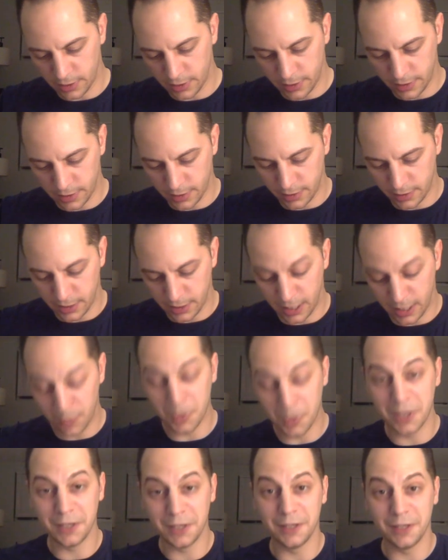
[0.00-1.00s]
that it
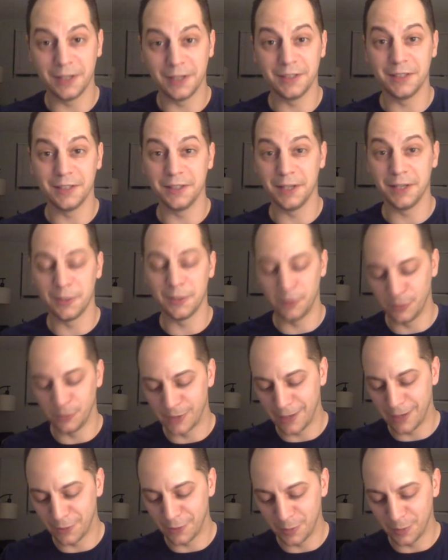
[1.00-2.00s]
came in and it didn't get
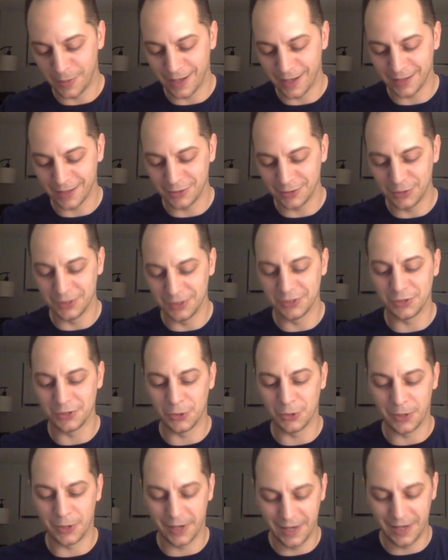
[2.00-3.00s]
rerouted back to the
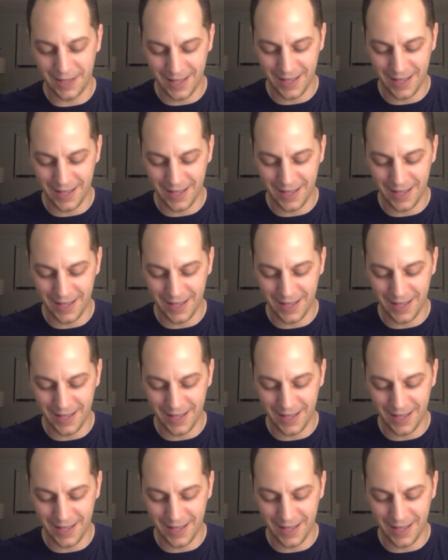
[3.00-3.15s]
store.